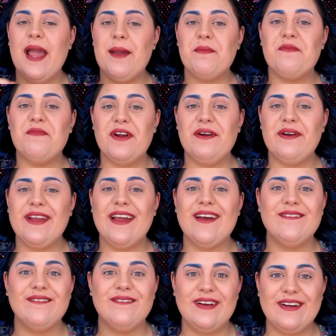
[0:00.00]
I'm
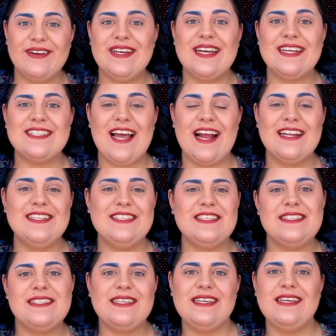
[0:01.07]
very excited to
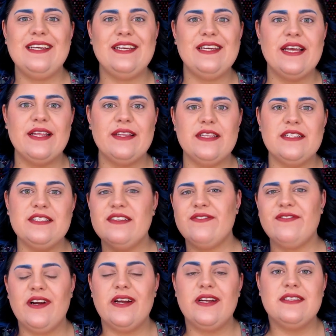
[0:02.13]
see the
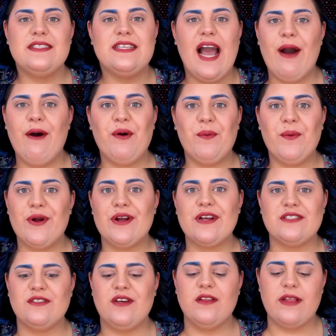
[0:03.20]
difference, how it
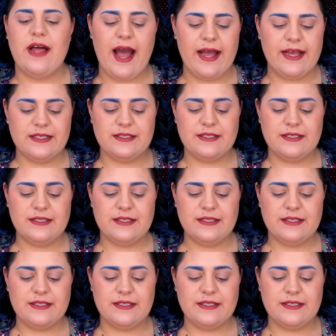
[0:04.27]
works and all that.